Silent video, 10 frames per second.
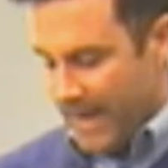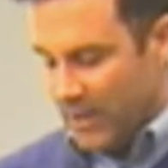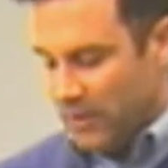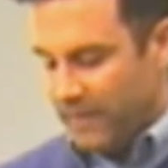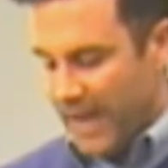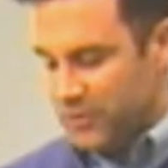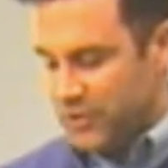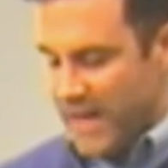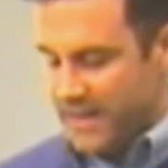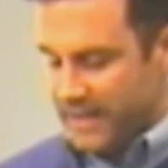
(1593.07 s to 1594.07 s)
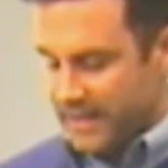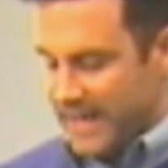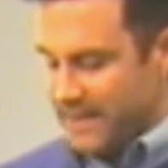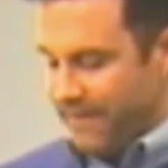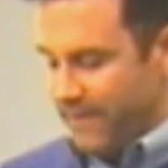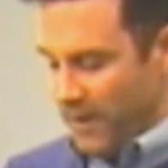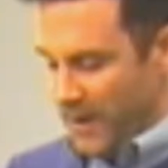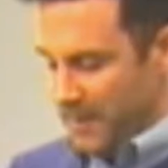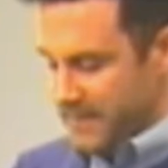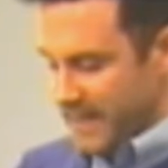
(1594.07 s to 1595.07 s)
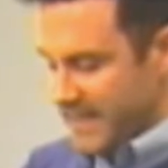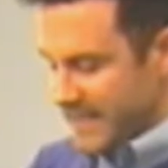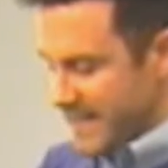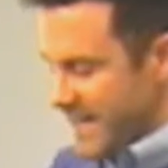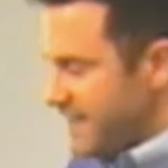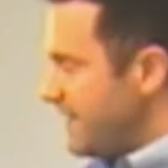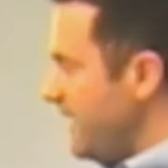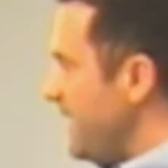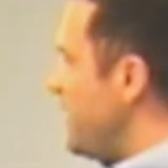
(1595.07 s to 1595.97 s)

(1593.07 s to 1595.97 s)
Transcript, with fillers: And I love it how Jesus, he's affirmed in his identity.